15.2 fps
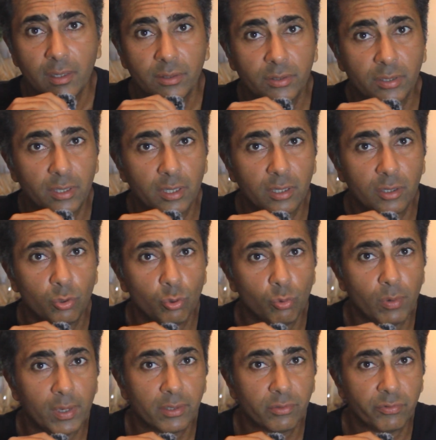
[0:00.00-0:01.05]
Sinner,
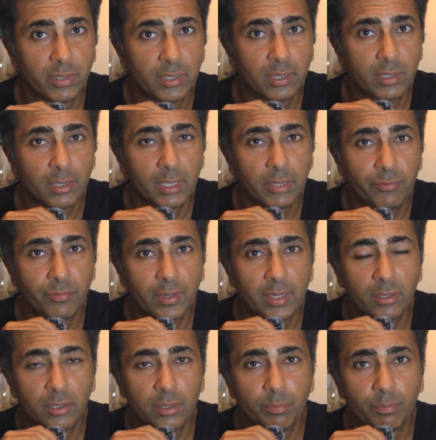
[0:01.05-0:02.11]
who has recently
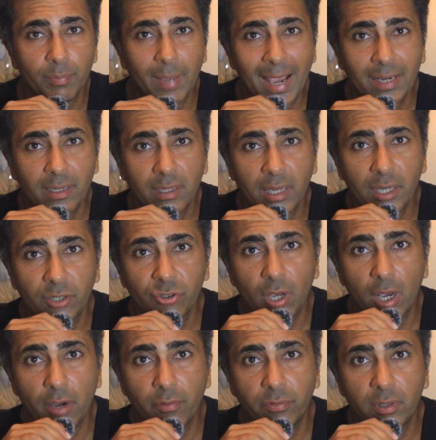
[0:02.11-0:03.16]
faced backlash
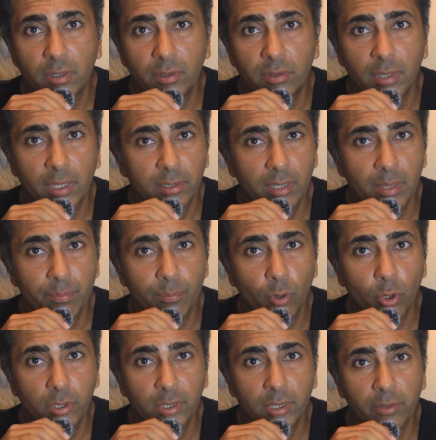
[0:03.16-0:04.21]
after testing
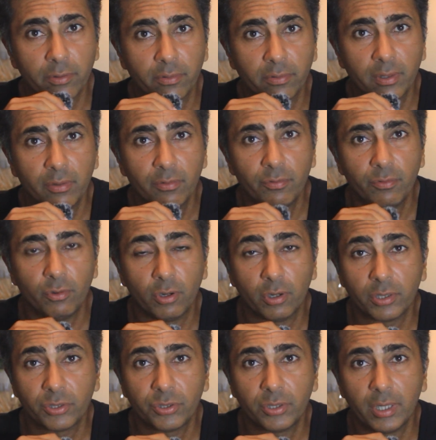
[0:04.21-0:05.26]
positive for
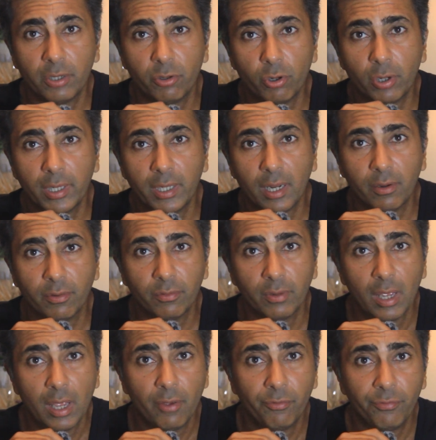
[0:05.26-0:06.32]
a steroid and
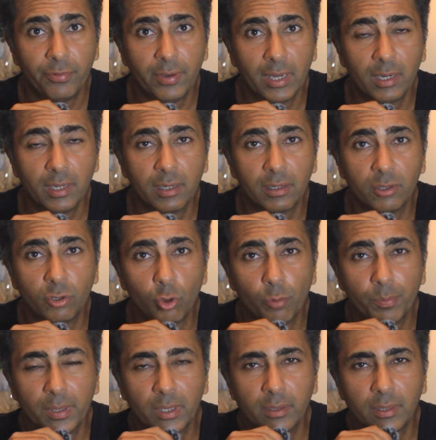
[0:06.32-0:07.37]
failing a
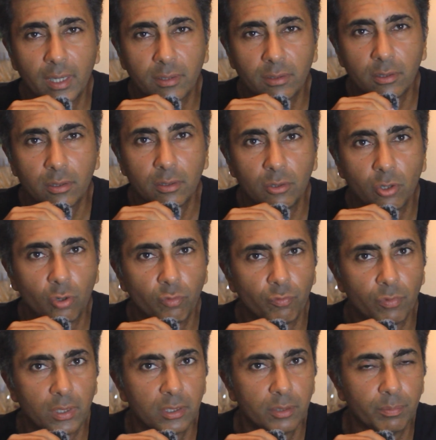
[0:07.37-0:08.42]
doping test not
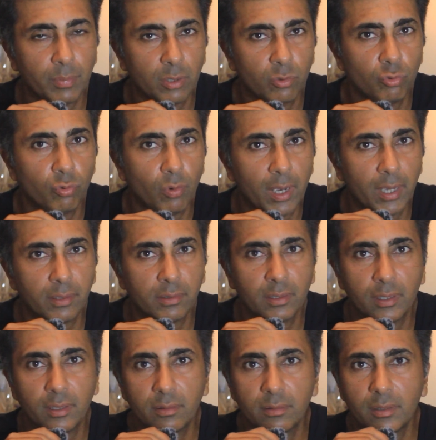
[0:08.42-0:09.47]
once but twice,
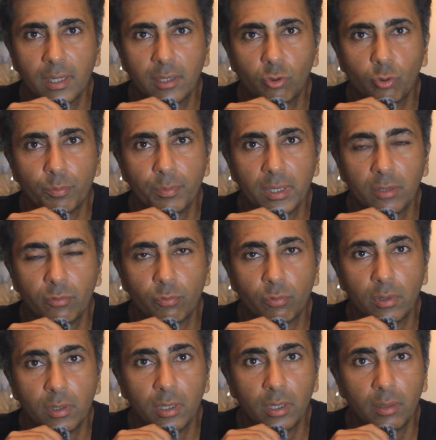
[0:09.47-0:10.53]
is set to meet
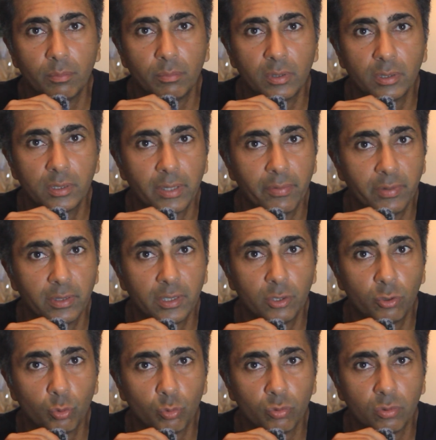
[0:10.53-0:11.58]
world number
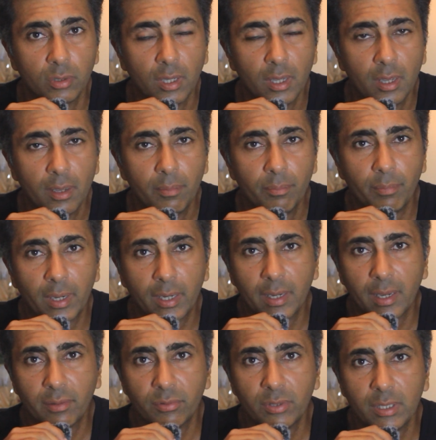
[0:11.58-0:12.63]
72,
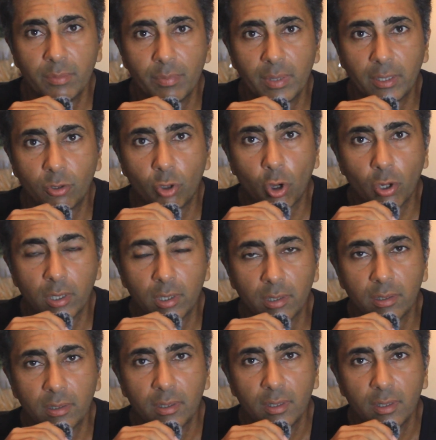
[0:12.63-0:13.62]
Mackenzie McDonald,